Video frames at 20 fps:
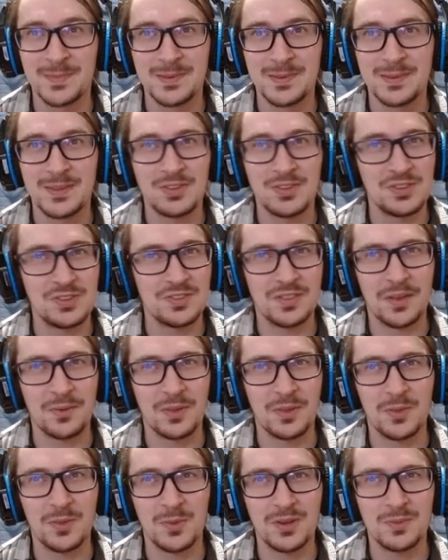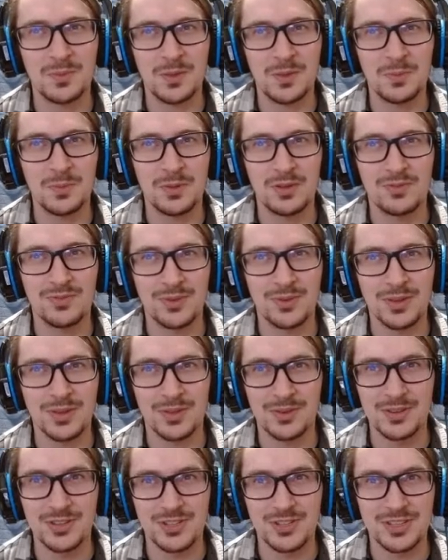She's not really winning people over either,
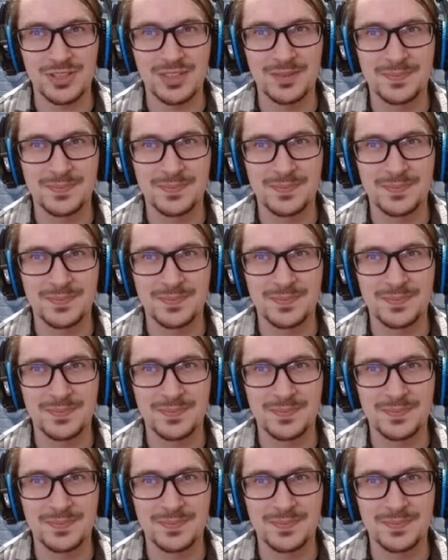is she?